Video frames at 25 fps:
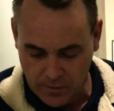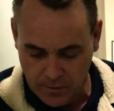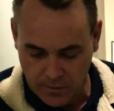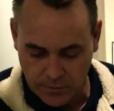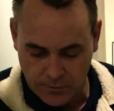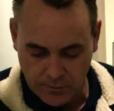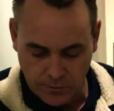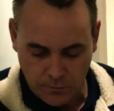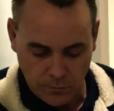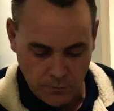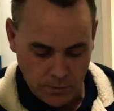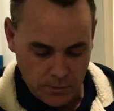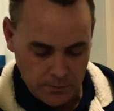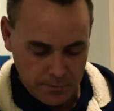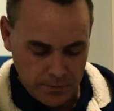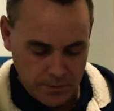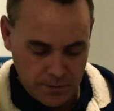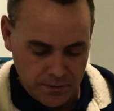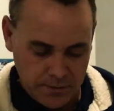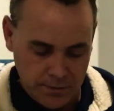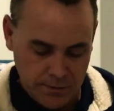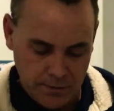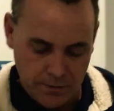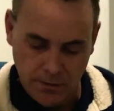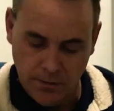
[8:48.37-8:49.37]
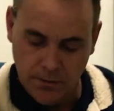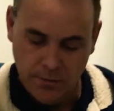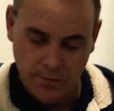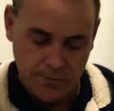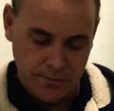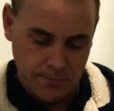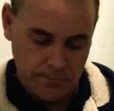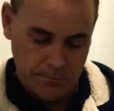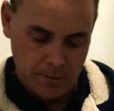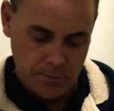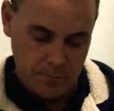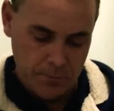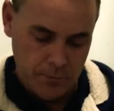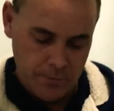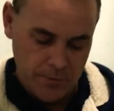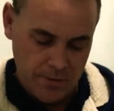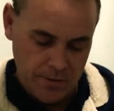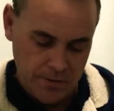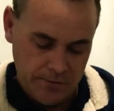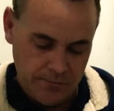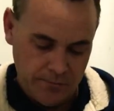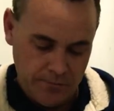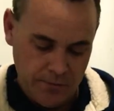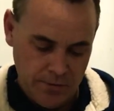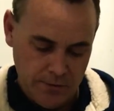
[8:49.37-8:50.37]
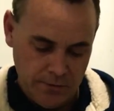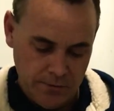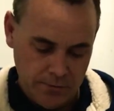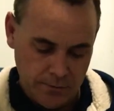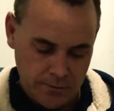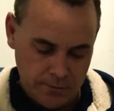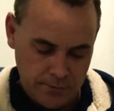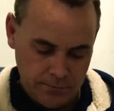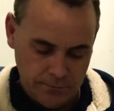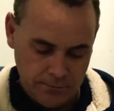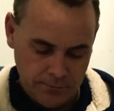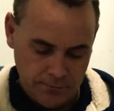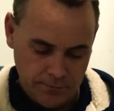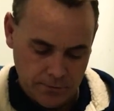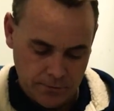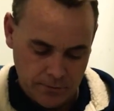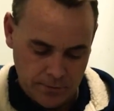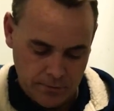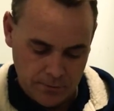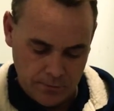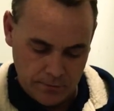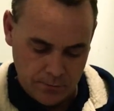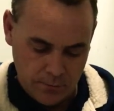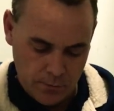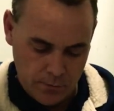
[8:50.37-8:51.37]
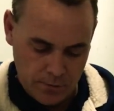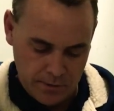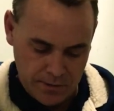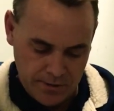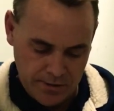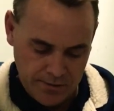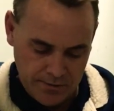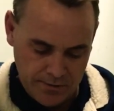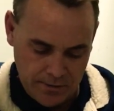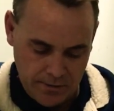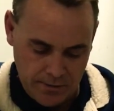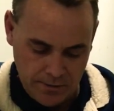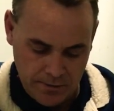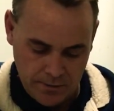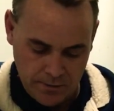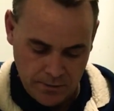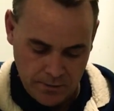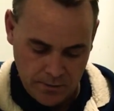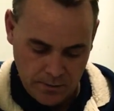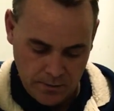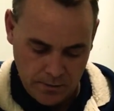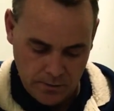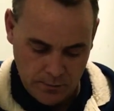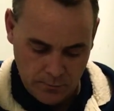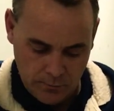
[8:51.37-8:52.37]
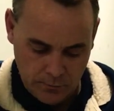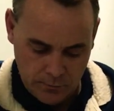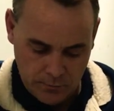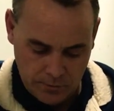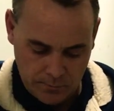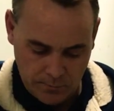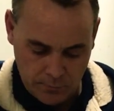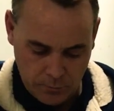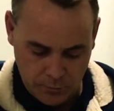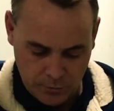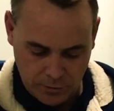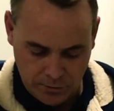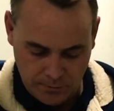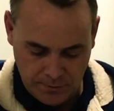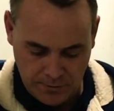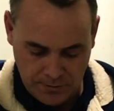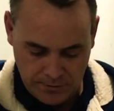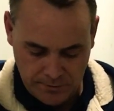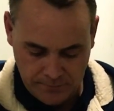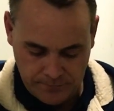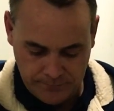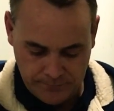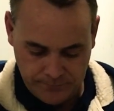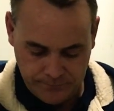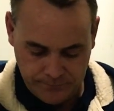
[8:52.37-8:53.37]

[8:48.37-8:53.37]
So all I'm going to do is I'm going to put these fittings on, so it's quite easy. Just push them in.